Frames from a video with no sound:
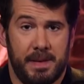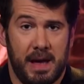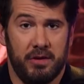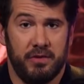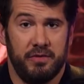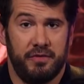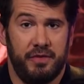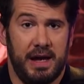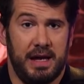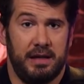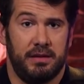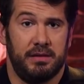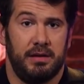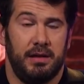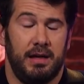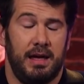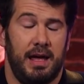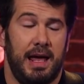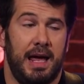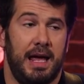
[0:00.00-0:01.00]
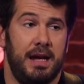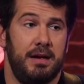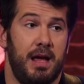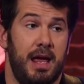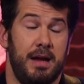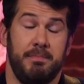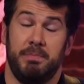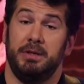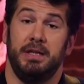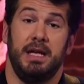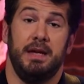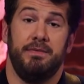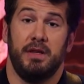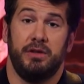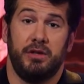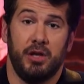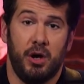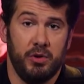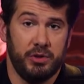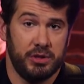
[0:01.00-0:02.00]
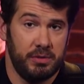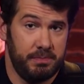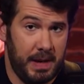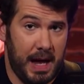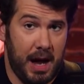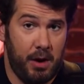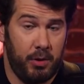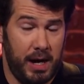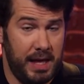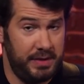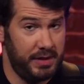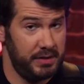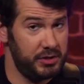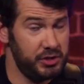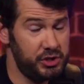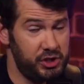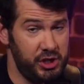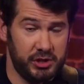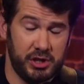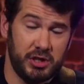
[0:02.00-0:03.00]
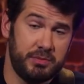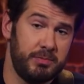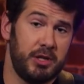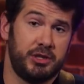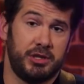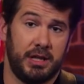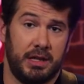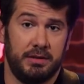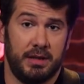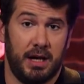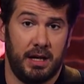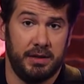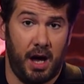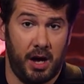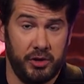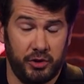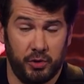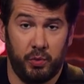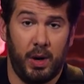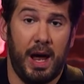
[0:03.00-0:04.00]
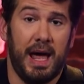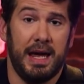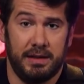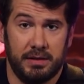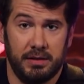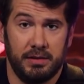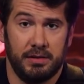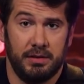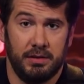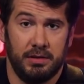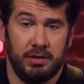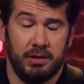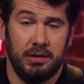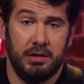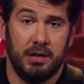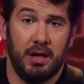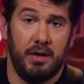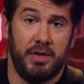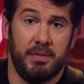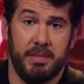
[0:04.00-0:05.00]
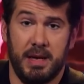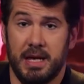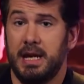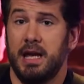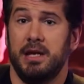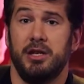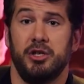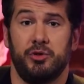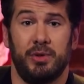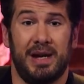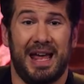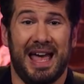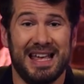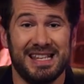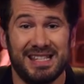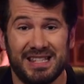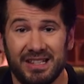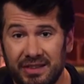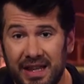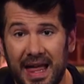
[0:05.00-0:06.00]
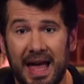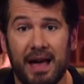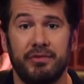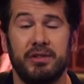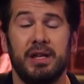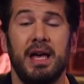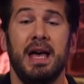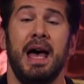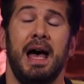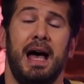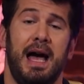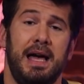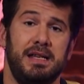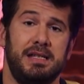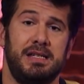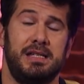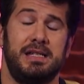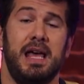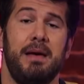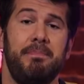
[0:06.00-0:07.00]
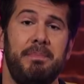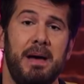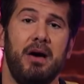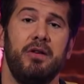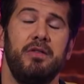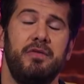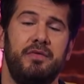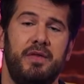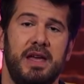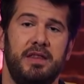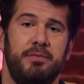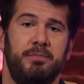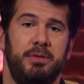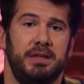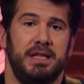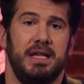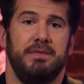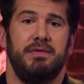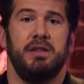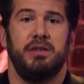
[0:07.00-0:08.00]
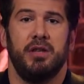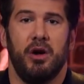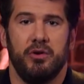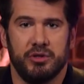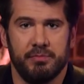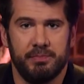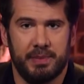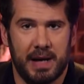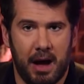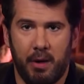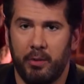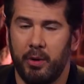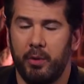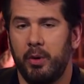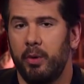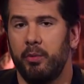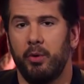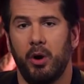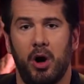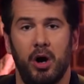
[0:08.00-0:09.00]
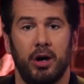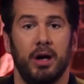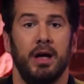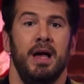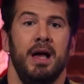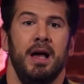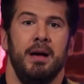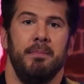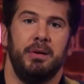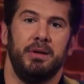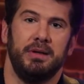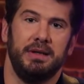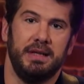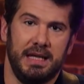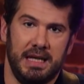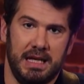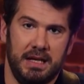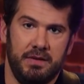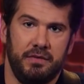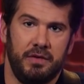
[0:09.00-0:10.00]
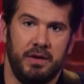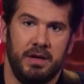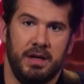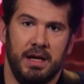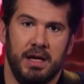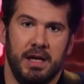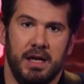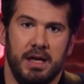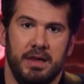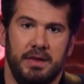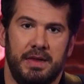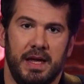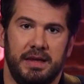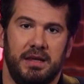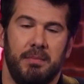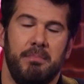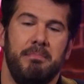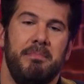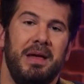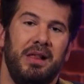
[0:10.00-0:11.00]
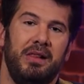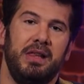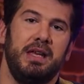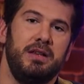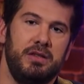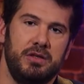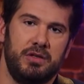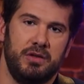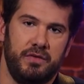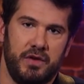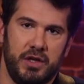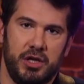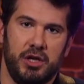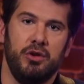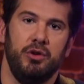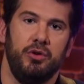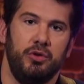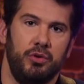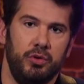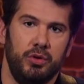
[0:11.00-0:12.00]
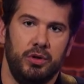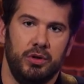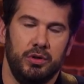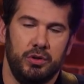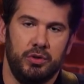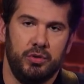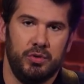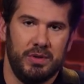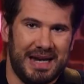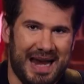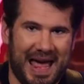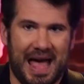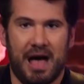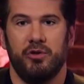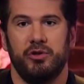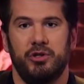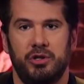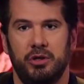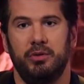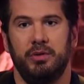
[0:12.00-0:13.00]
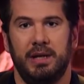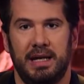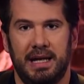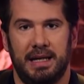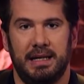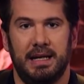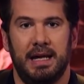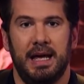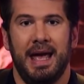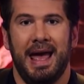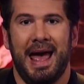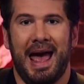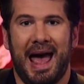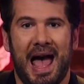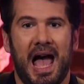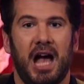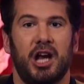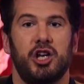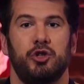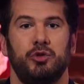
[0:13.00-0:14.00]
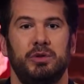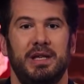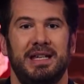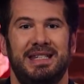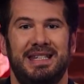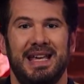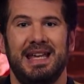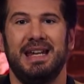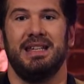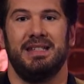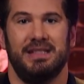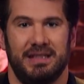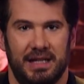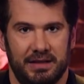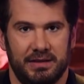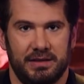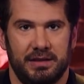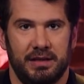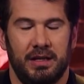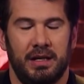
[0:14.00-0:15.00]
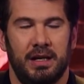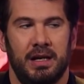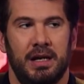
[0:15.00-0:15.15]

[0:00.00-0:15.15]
out in faith and believe that those in power, and this is just as much on the right of the media industry as the left, I had to step out in faith, believe that those in power were wrong, believe that the millions of you who now tune in actually did exist.